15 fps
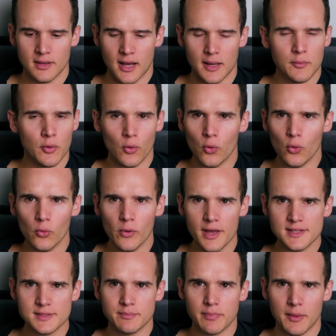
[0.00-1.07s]
I'm
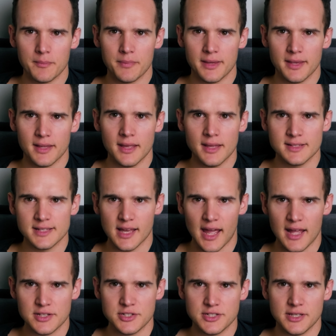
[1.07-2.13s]
always bumping it into
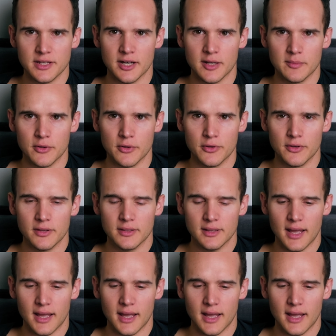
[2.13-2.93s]
HDR mode,